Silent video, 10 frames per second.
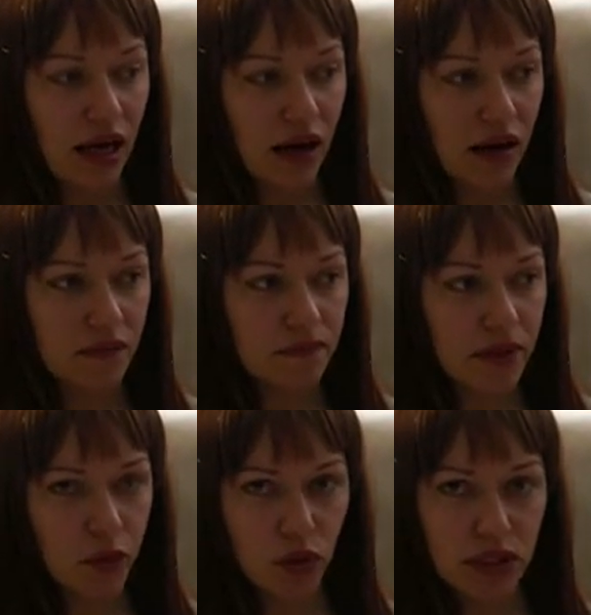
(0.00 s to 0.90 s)

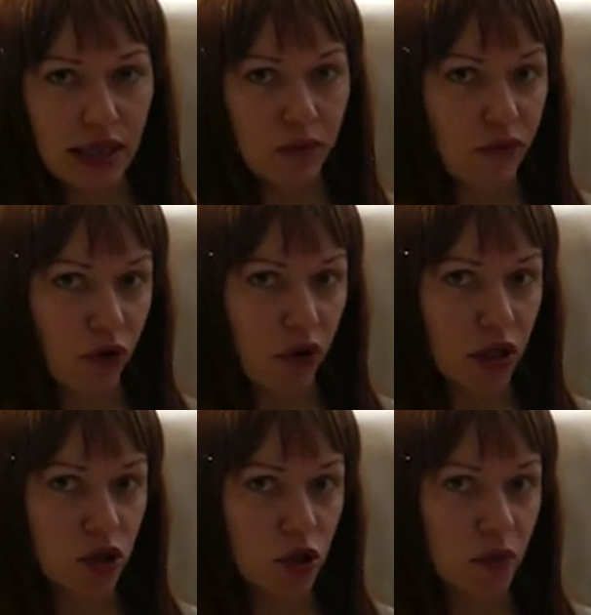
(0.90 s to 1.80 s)
It was like before
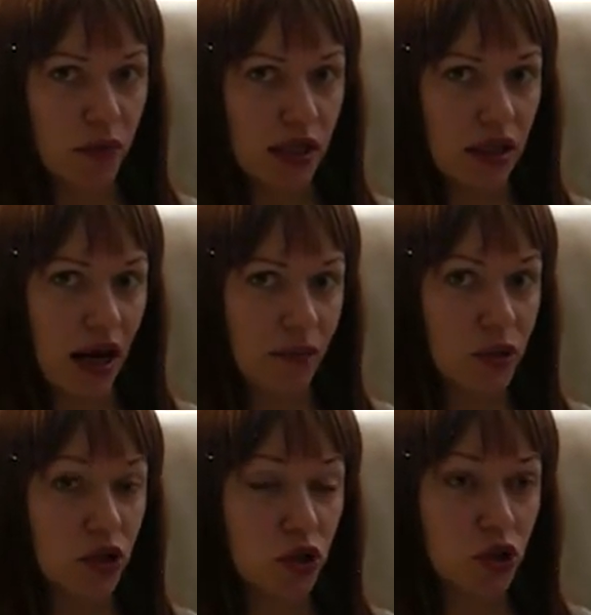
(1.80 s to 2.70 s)
it took me up
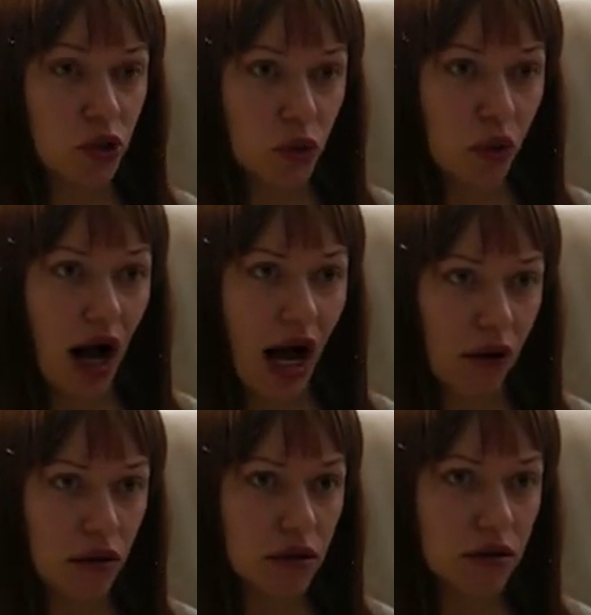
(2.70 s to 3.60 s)
to 2
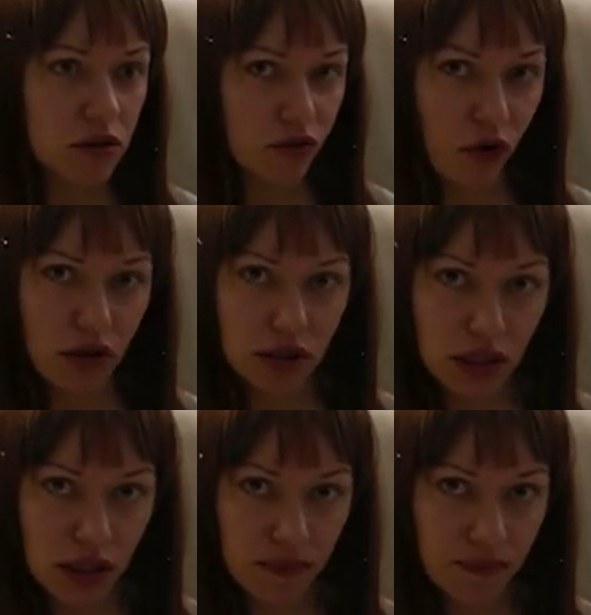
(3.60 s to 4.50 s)
hours to fall
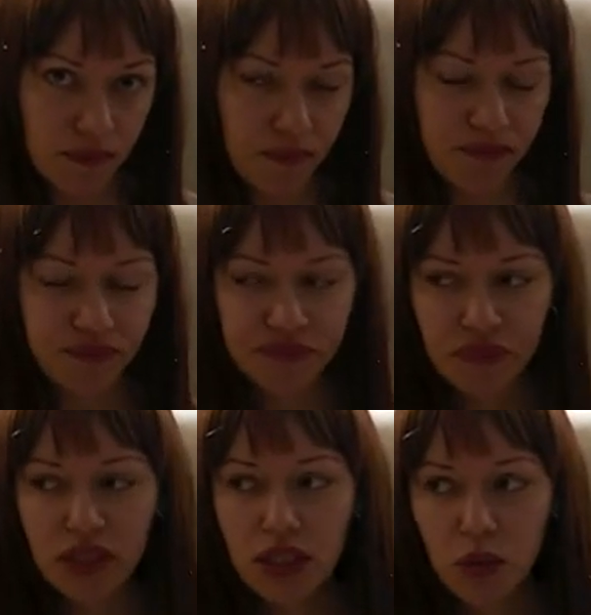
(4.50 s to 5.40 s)
asleep,
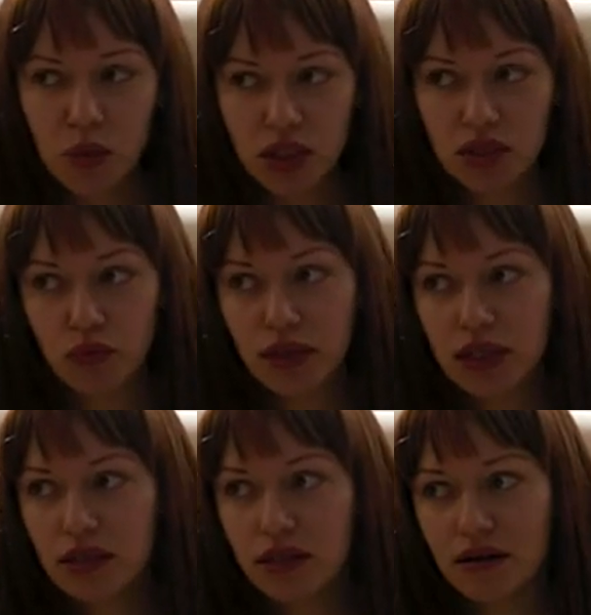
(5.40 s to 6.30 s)
which is
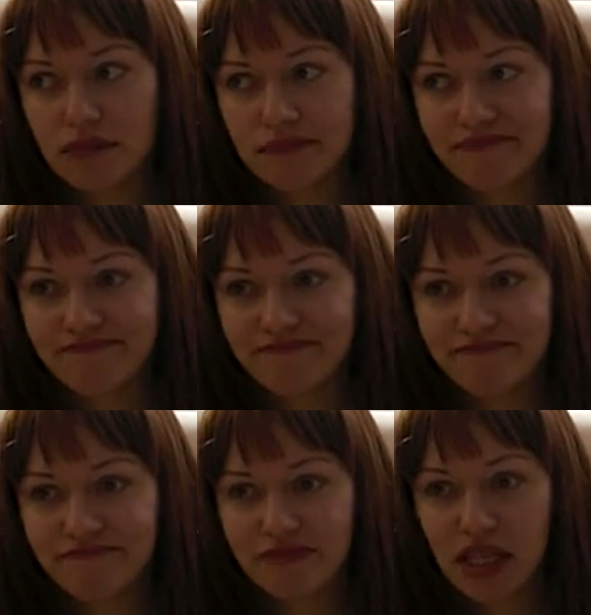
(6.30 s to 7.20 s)
really
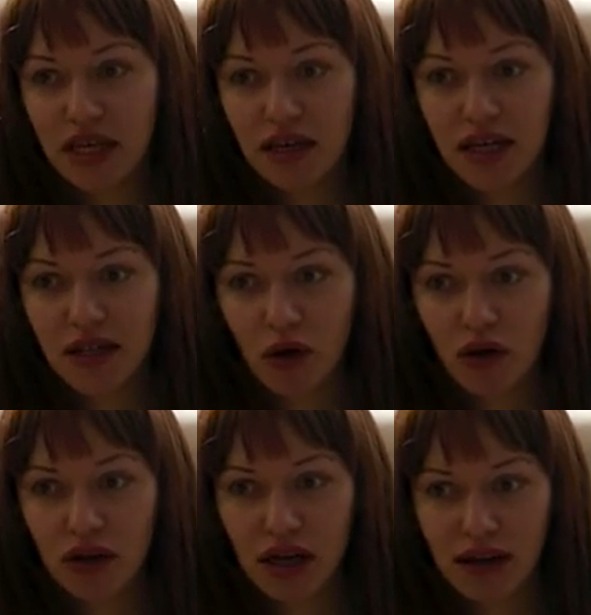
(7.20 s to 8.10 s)

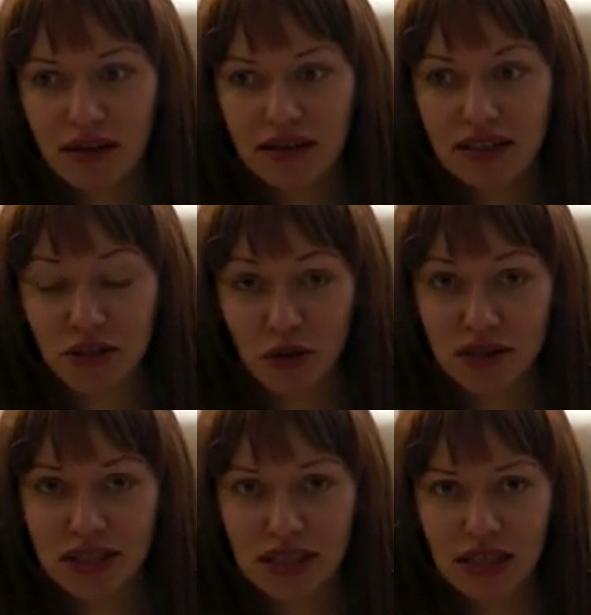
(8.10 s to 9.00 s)
annoying and
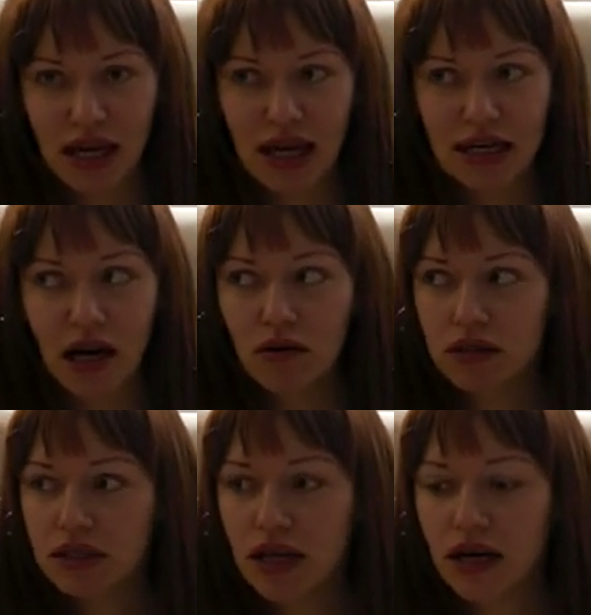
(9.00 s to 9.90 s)
exhausting. And now
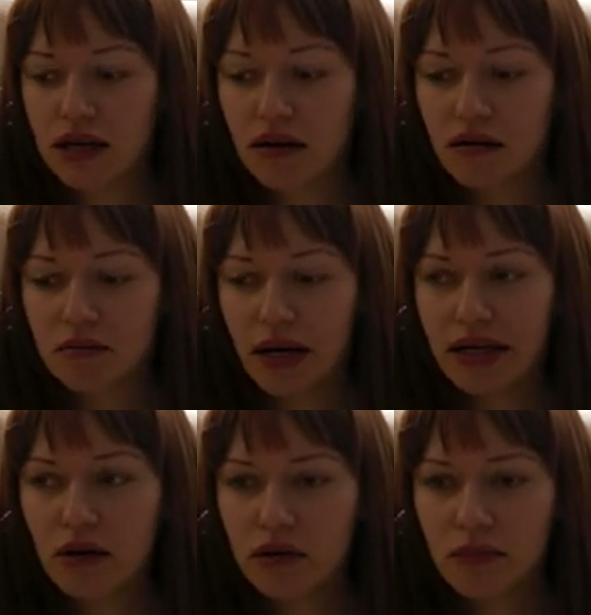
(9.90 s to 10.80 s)
it's like I
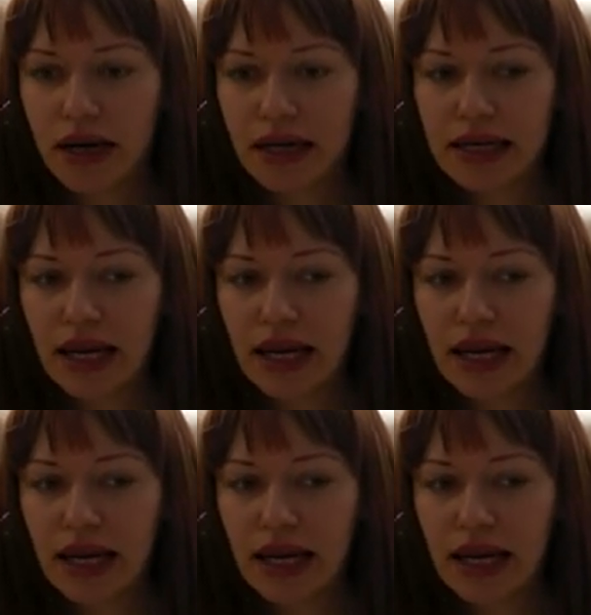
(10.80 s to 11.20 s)
go to bed